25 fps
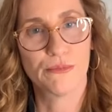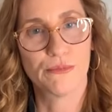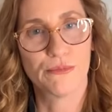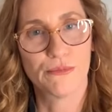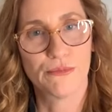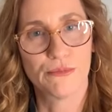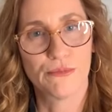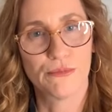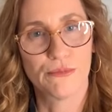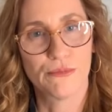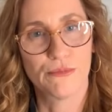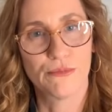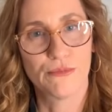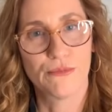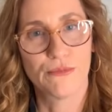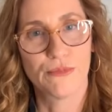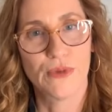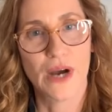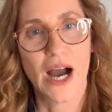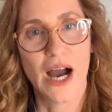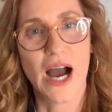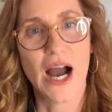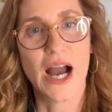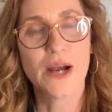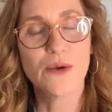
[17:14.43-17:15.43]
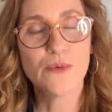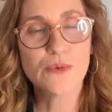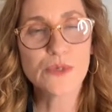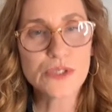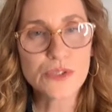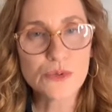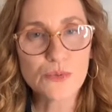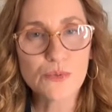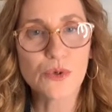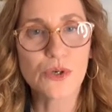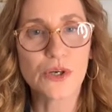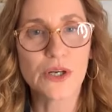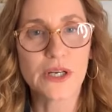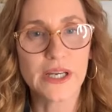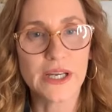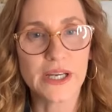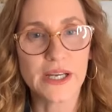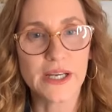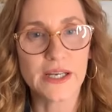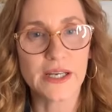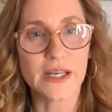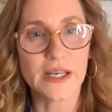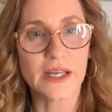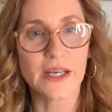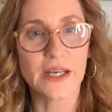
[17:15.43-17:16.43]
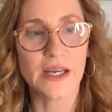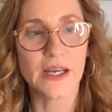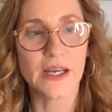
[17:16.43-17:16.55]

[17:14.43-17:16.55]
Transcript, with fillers: Yeah. I was working